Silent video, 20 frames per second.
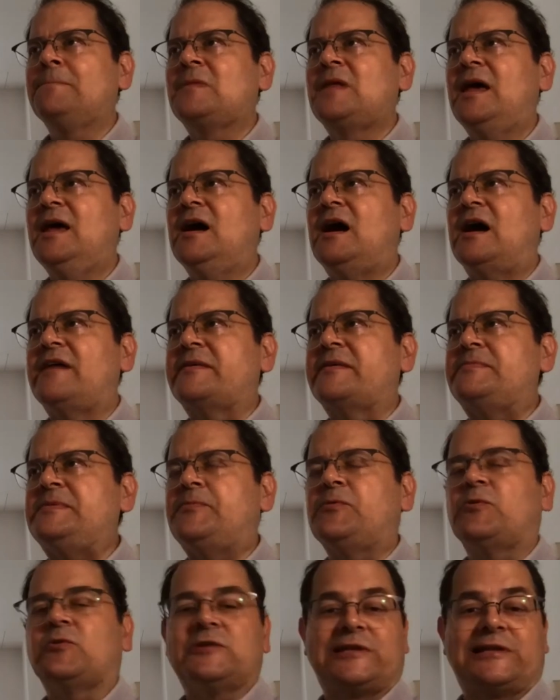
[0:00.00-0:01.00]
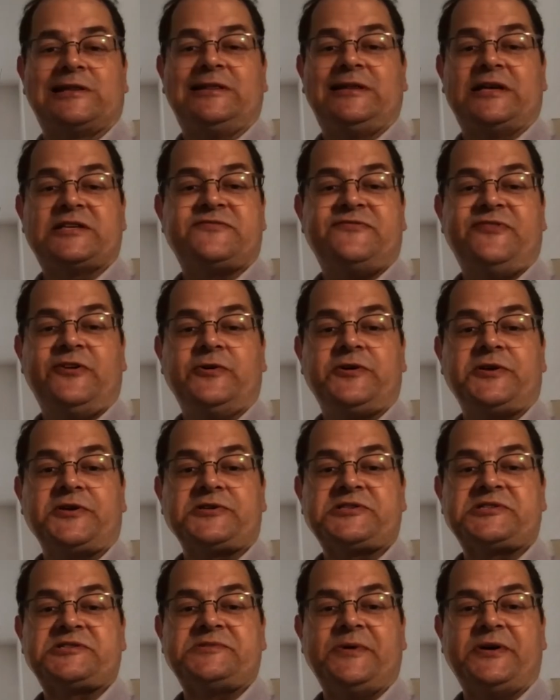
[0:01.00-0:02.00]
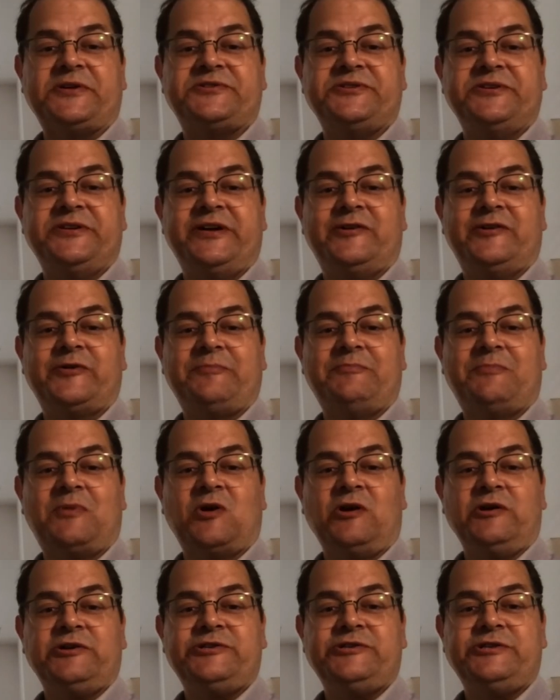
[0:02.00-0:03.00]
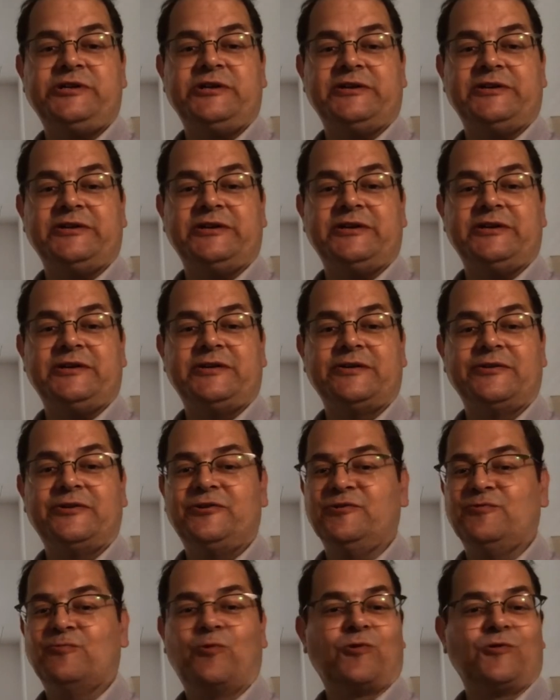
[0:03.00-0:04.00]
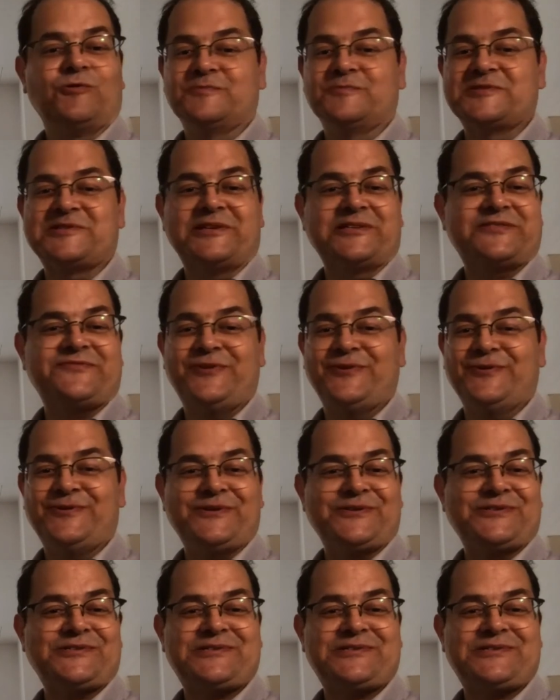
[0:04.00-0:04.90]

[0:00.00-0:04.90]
I think people were a little less focused, but in March, the whole world was less focused.